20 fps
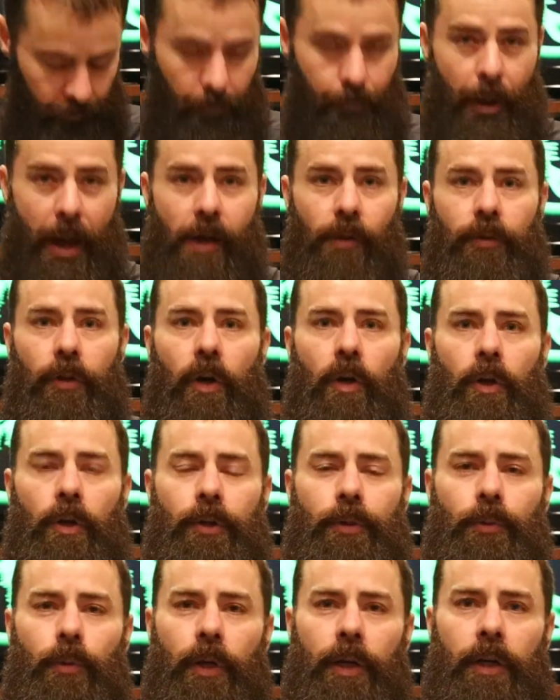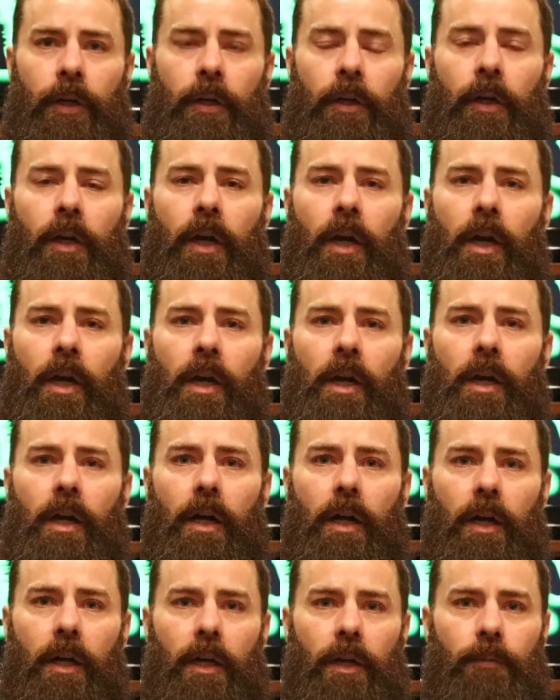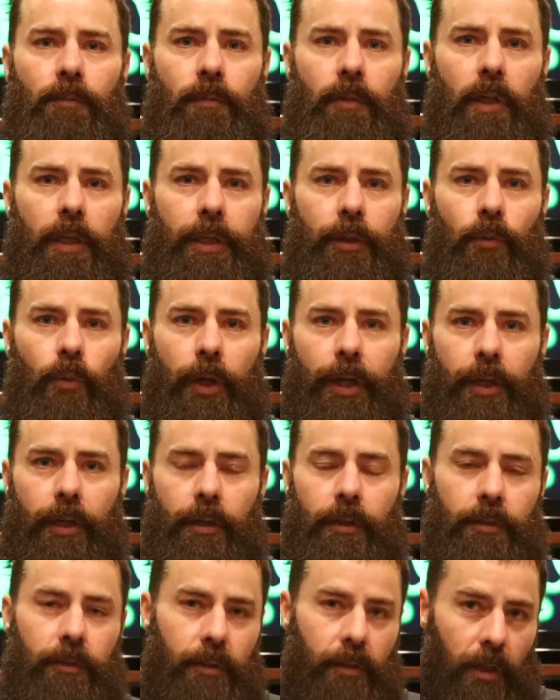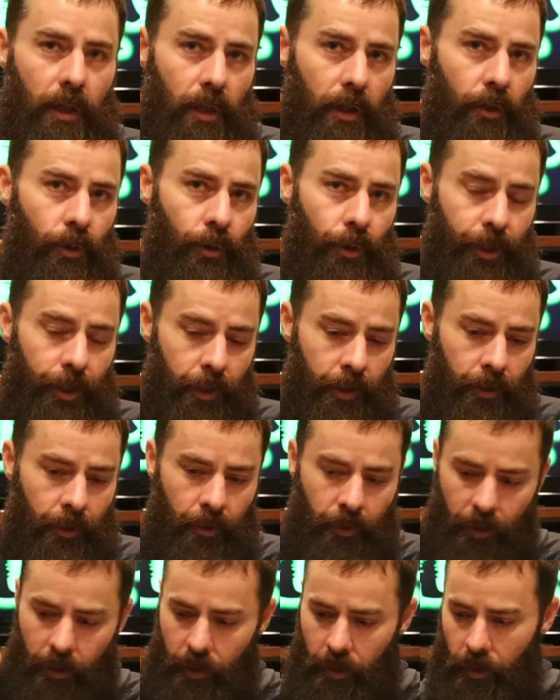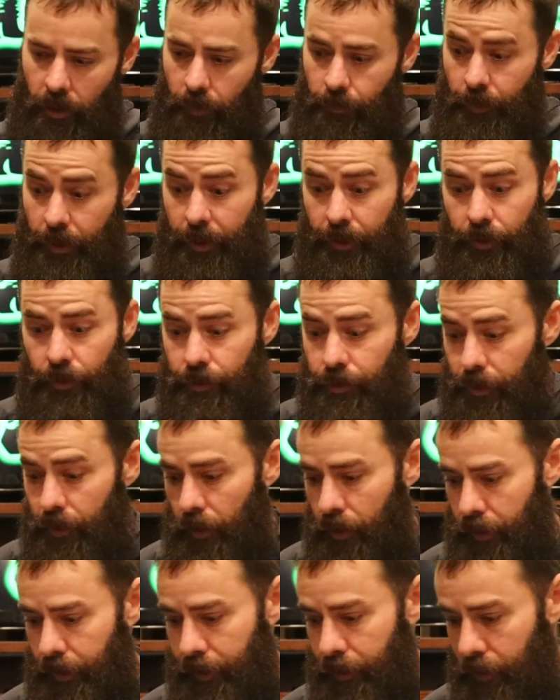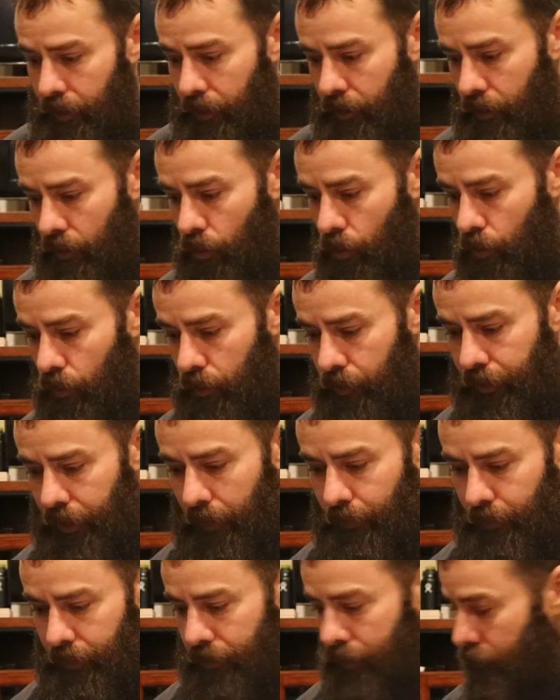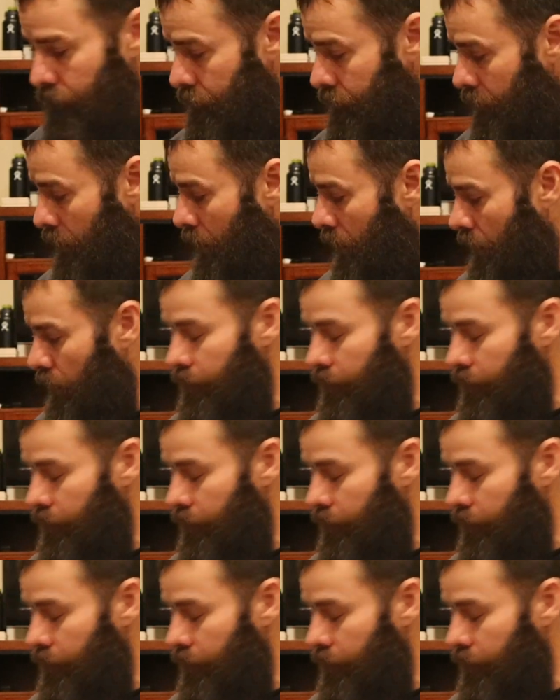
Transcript: a Mountain Hardwear lightweight hoodie that I usually hike in cooler temperatures.